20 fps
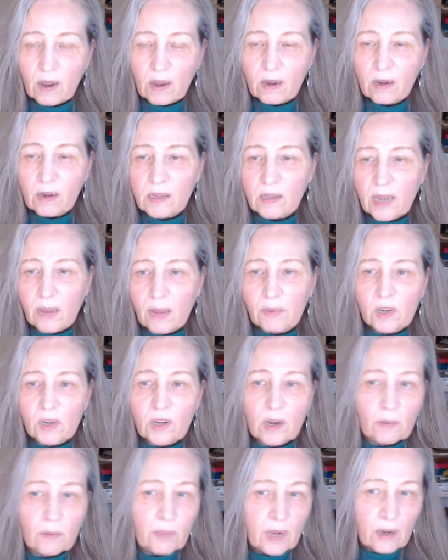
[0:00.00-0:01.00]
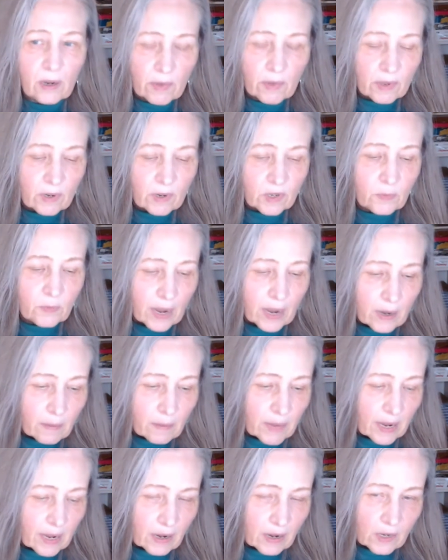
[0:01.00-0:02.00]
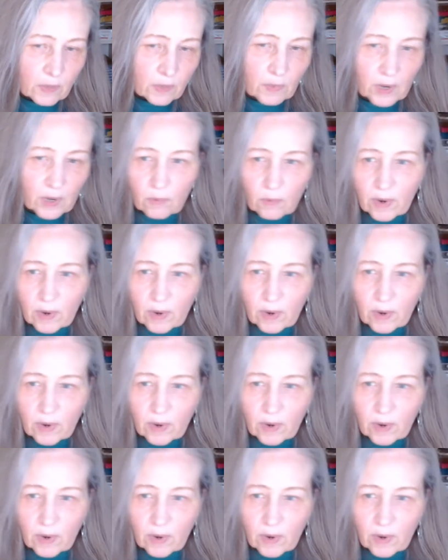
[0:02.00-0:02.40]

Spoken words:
on an established IP, whether it's Spider-Man, X-Men,